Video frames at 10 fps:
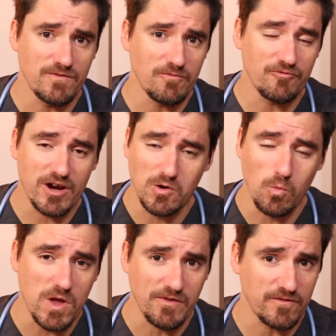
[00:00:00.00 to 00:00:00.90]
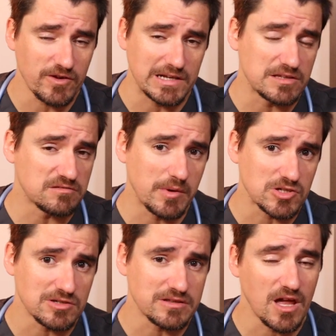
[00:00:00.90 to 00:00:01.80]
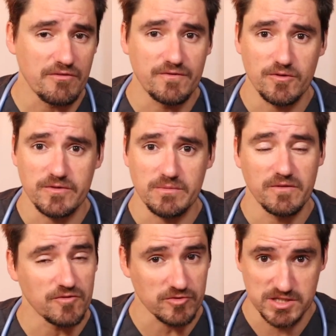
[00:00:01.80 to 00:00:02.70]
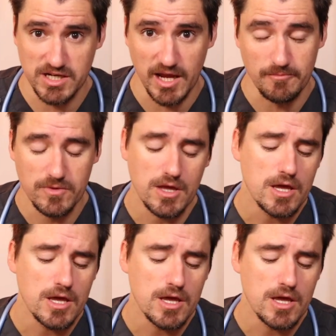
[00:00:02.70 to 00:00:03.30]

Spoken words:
if right away if I feel like I need a specialist, I'll refer them the first day.